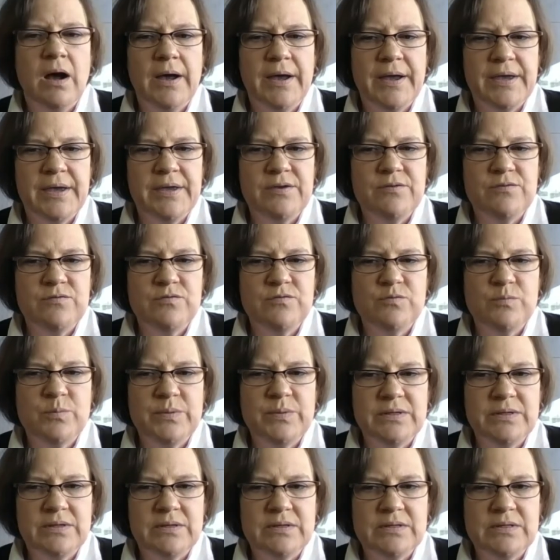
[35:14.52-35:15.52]
I've
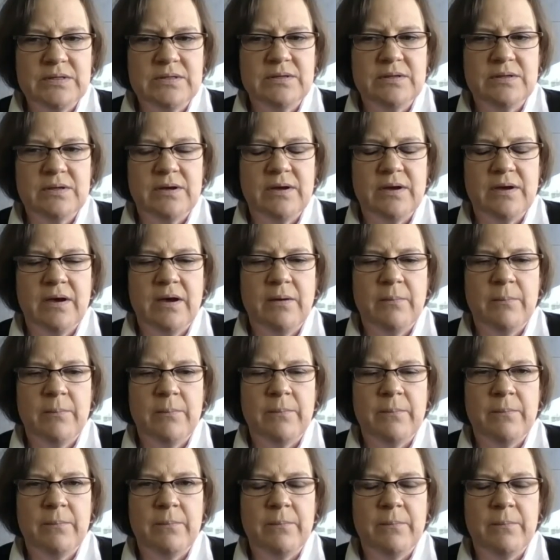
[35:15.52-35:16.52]
been
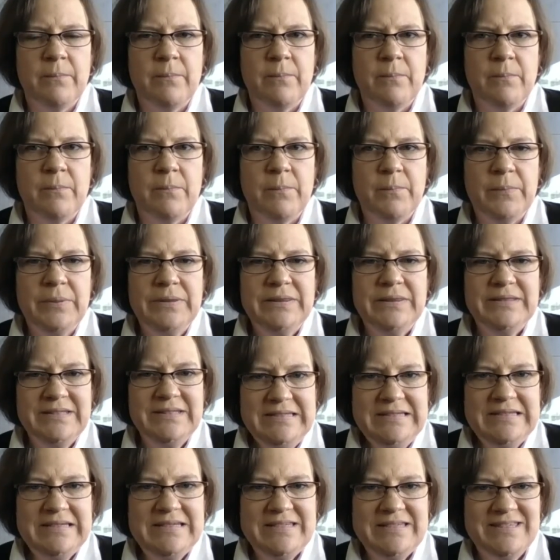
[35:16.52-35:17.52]
um,
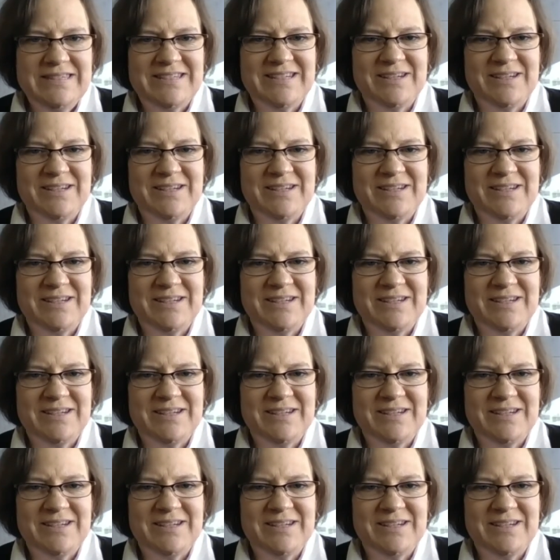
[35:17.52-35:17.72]
pleased,